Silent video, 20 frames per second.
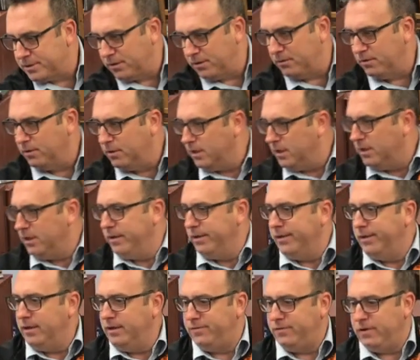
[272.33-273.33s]
So
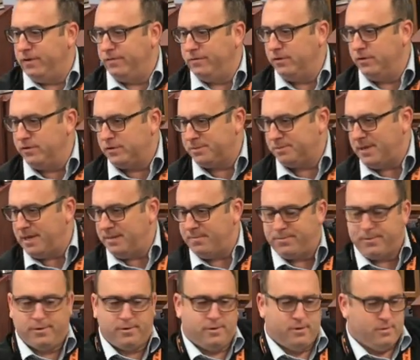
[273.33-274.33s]
if you have
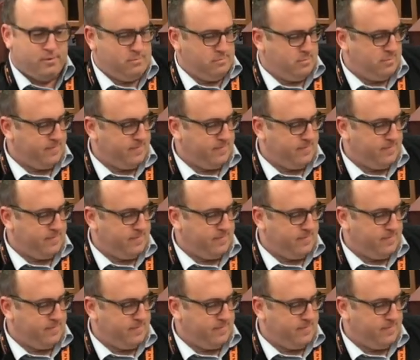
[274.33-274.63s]
newspaper,